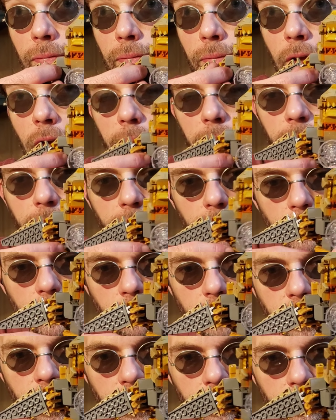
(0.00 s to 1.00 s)
Yep,
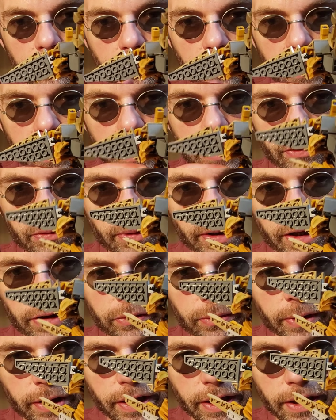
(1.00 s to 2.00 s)
3 and 3, 3
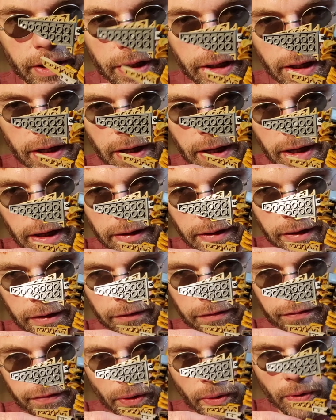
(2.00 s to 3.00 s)
and 3, and
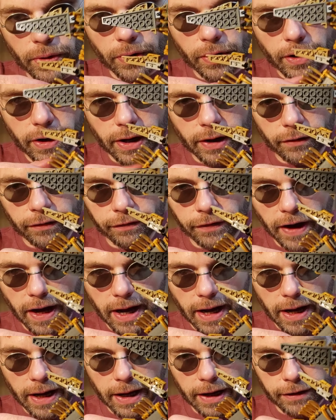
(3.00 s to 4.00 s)
then 4 and
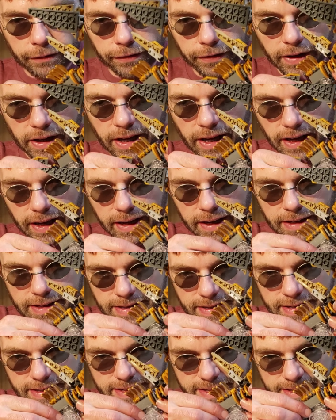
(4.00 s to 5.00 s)
5.
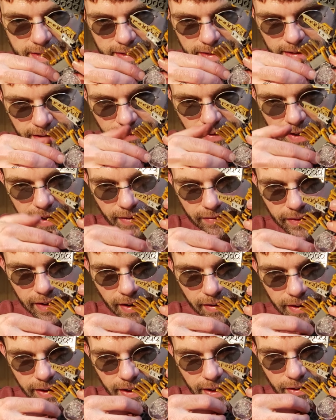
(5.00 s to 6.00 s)
And we come
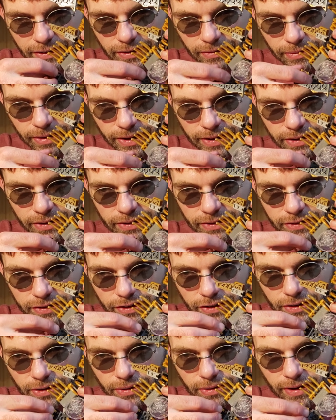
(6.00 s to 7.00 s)
down here to 1,
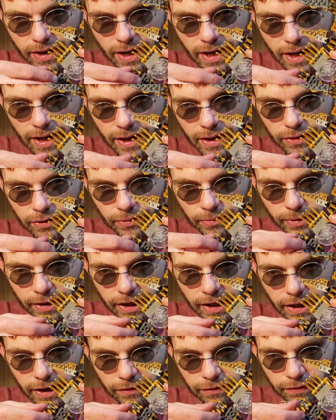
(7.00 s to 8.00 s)
2,
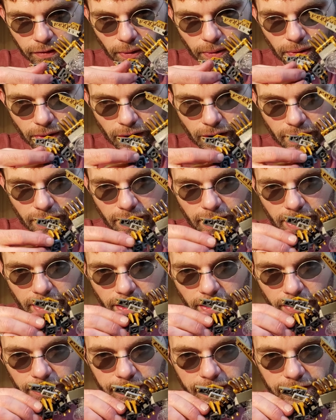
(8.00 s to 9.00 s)
3, 4
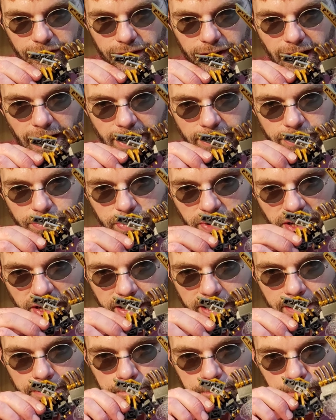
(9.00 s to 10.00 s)
on this last
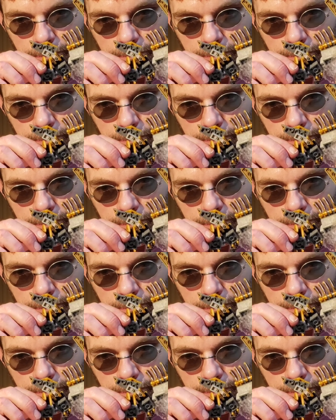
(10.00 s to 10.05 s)
bit.